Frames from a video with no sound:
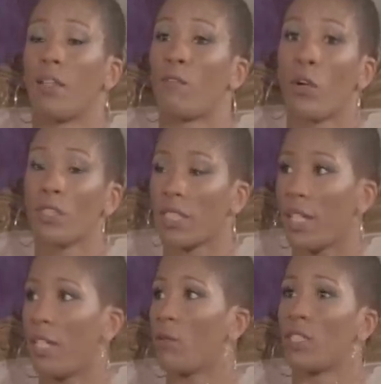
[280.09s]
The first thing
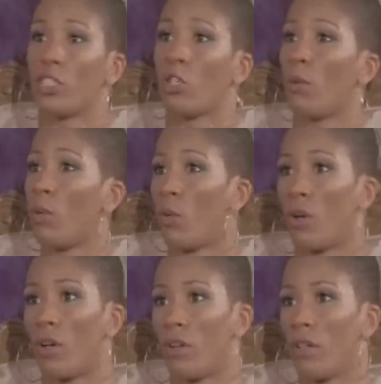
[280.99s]
they did was they showed me the
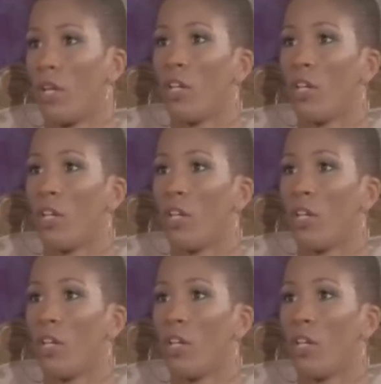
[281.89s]
word.